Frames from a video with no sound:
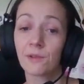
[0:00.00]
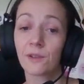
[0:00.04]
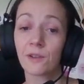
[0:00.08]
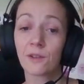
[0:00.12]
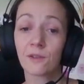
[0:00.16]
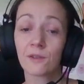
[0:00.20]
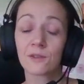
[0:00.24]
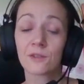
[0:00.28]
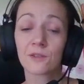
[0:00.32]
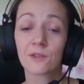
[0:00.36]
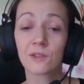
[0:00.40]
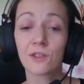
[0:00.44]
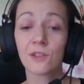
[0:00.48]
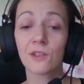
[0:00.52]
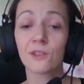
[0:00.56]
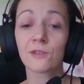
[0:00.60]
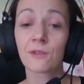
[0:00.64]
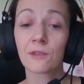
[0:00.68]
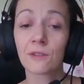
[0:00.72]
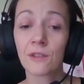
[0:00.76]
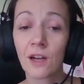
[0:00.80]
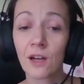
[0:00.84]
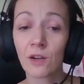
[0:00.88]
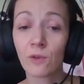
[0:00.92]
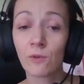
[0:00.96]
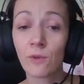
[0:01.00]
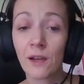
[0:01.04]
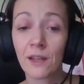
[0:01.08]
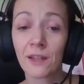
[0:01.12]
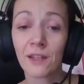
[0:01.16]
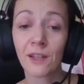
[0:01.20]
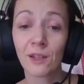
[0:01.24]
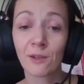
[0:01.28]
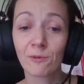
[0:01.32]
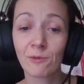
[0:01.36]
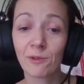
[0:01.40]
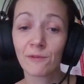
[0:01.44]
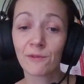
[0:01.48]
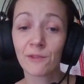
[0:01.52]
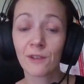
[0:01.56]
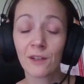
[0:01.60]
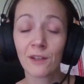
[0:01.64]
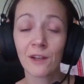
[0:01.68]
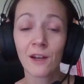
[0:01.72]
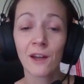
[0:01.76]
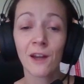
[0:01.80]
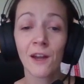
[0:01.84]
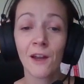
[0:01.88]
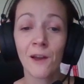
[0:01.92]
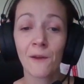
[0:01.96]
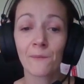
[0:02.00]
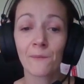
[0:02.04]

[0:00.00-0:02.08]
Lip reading: because children are waiting with their